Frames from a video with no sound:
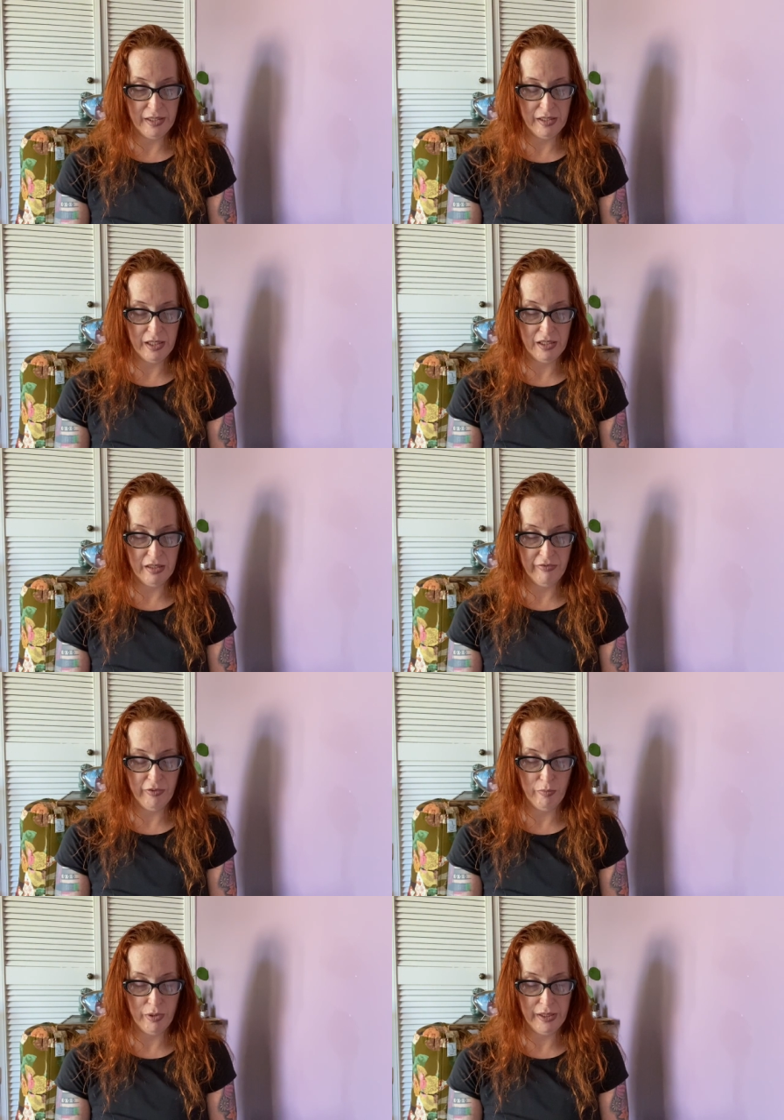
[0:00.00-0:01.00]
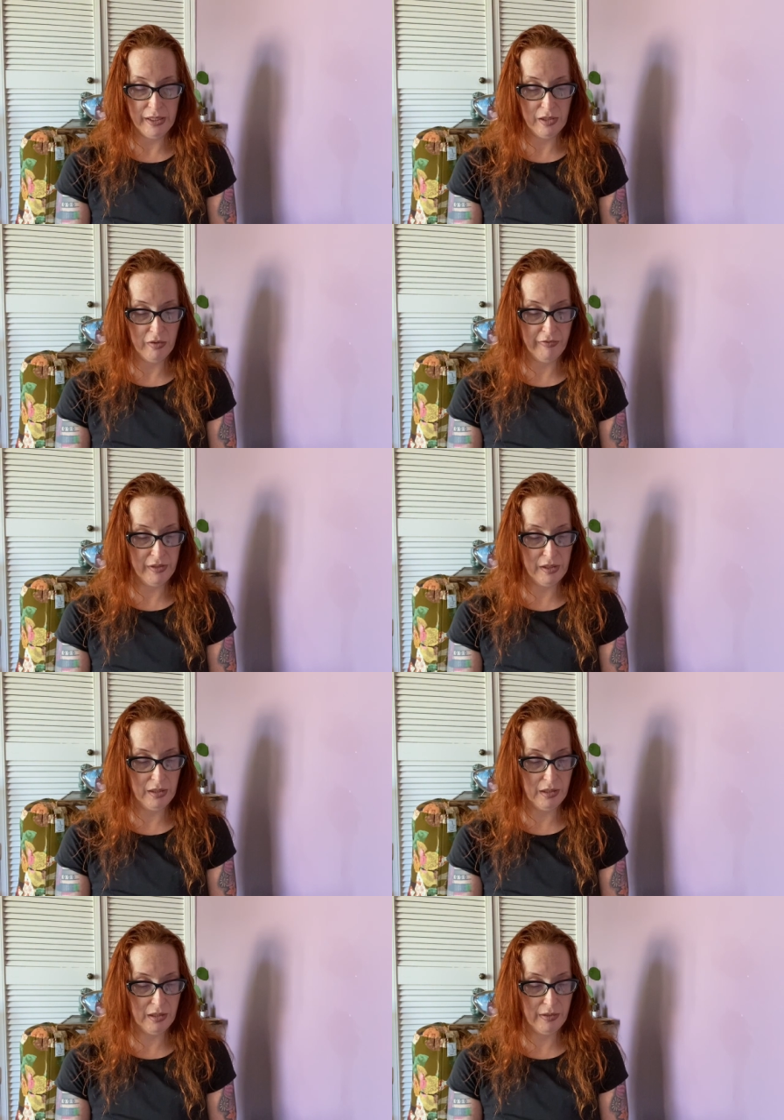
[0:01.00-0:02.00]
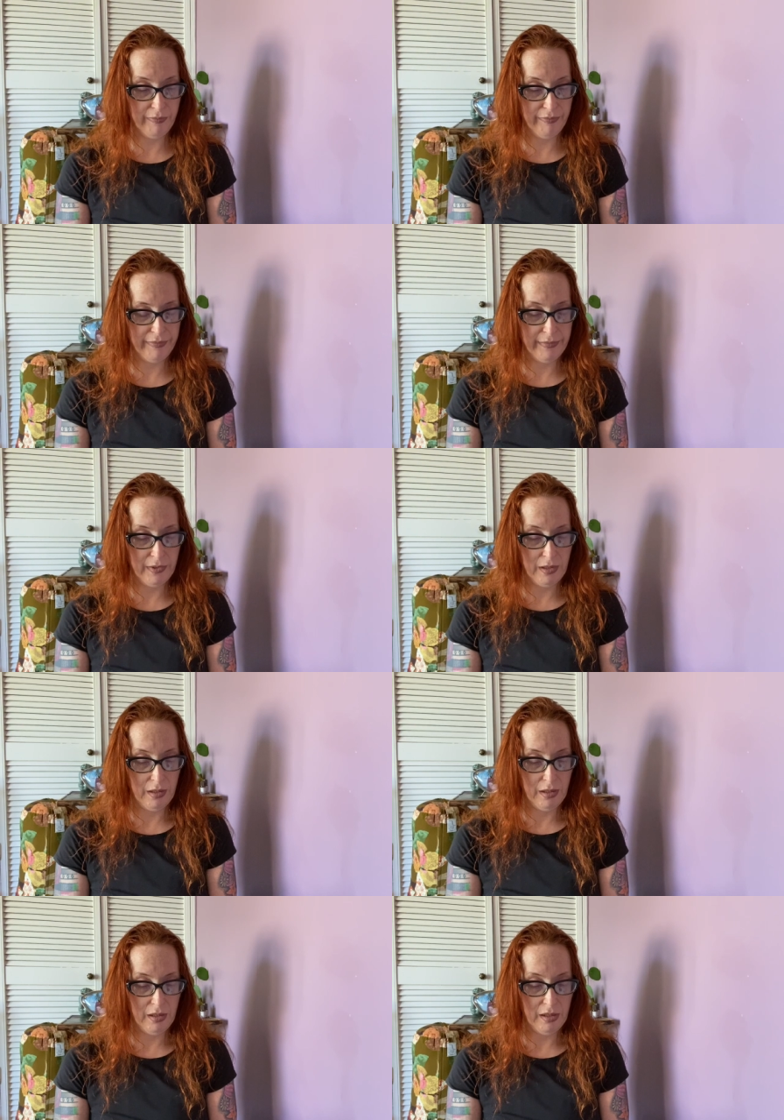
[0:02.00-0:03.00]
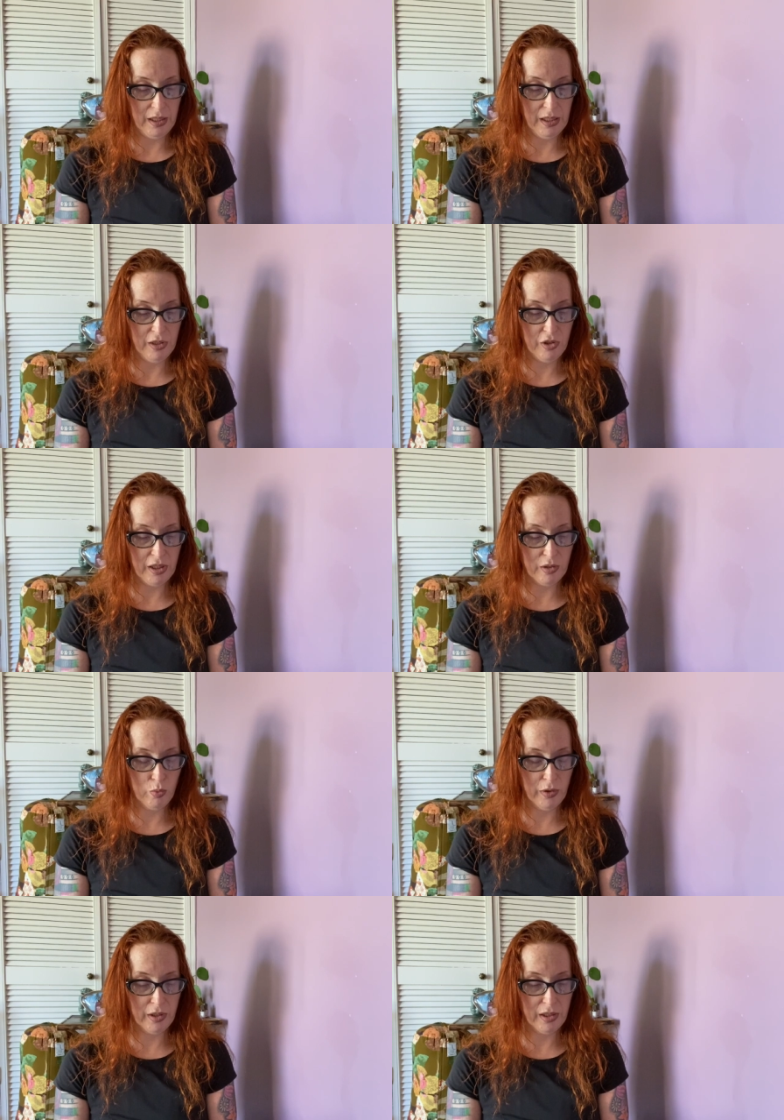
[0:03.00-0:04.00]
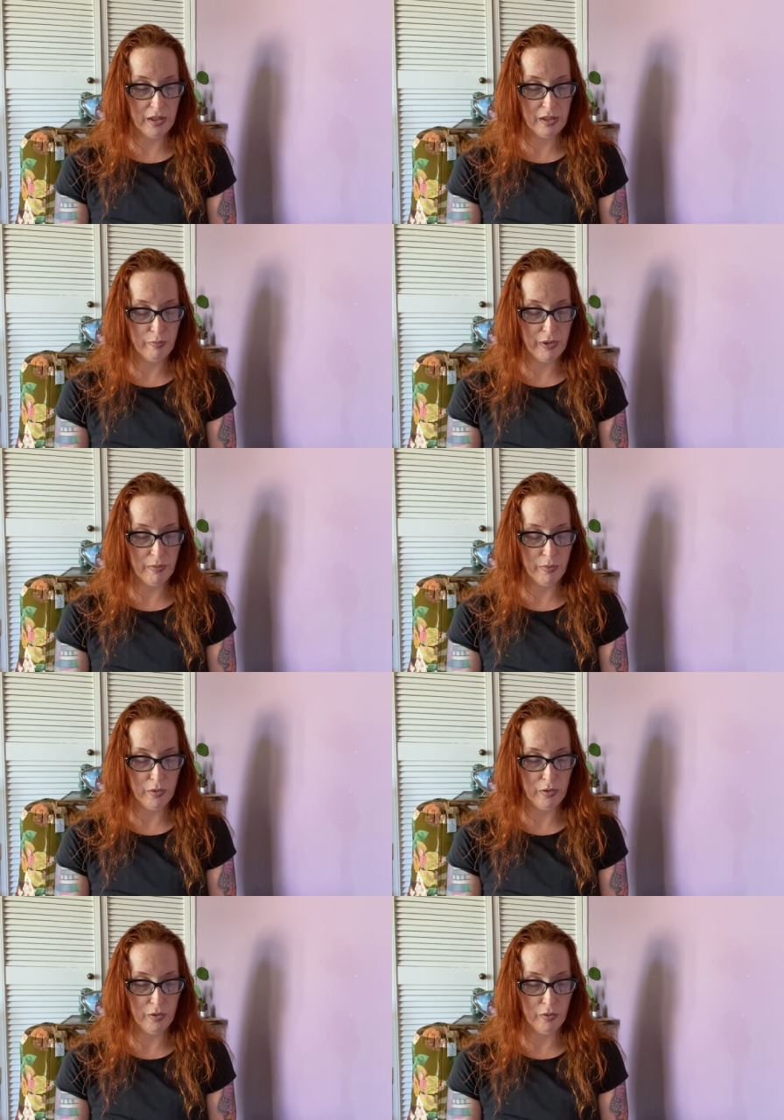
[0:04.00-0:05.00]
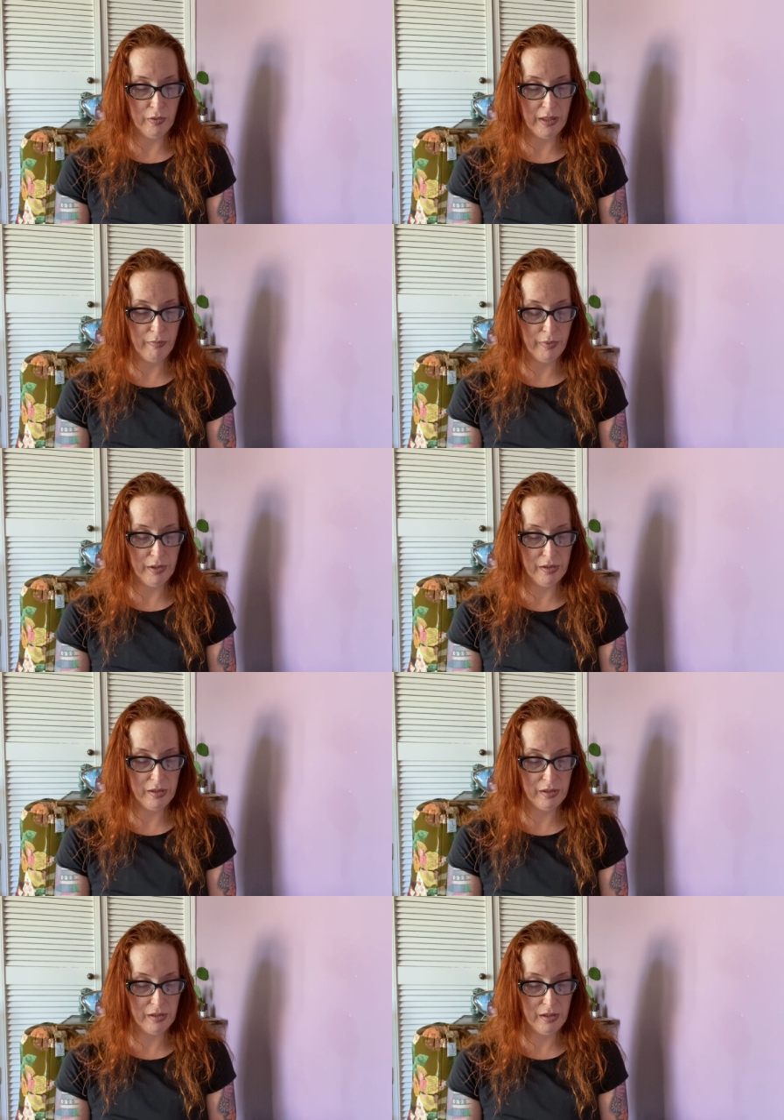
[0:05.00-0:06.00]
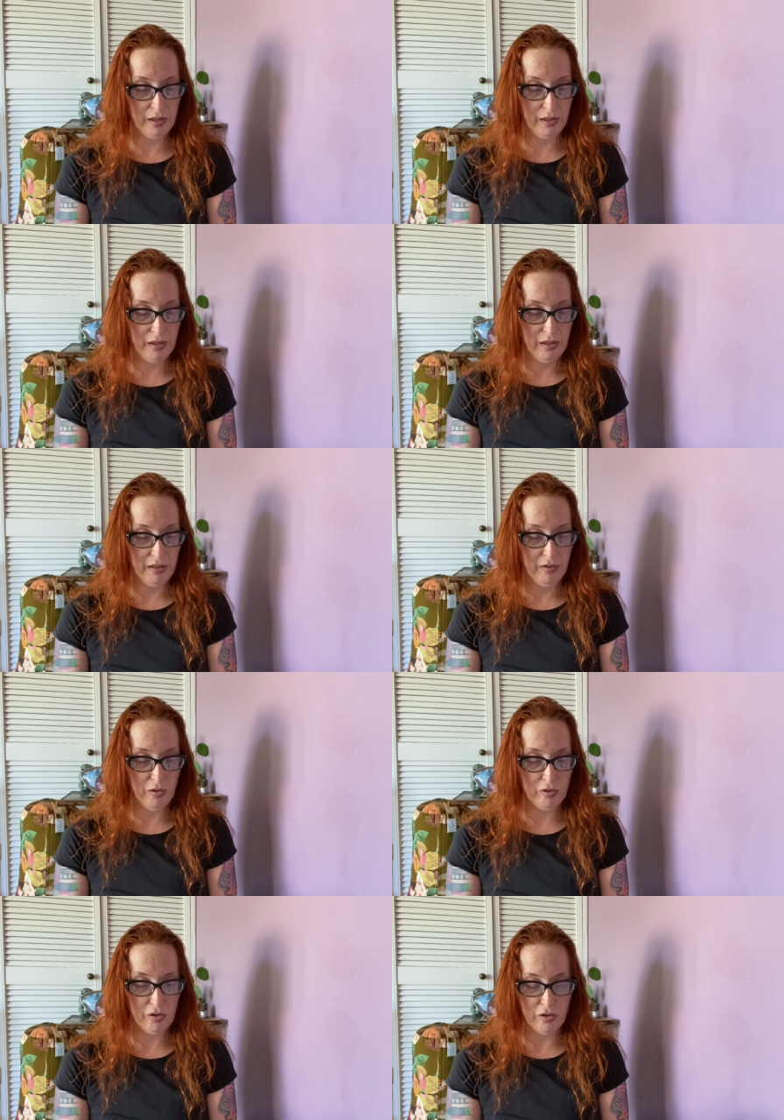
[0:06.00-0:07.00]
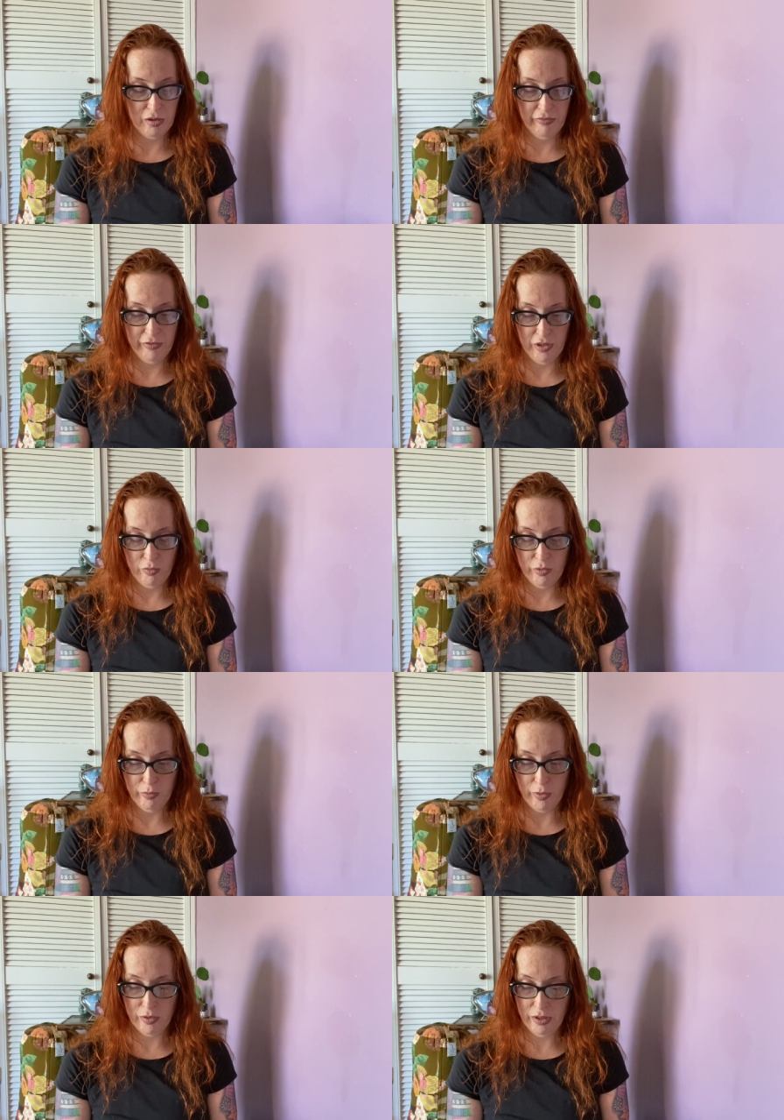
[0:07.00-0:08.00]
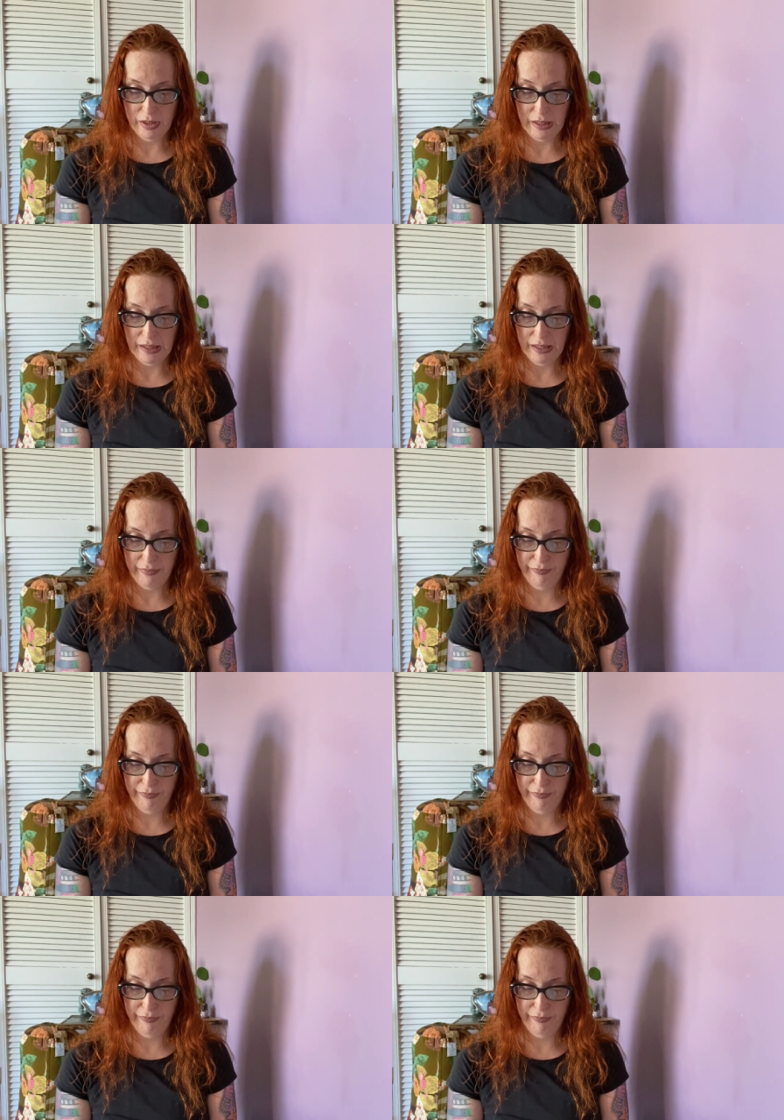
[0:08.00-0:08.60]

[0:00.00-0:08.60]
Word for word: This is for police officers and it chess workers, people who are ambulance, all sorts of first responders here.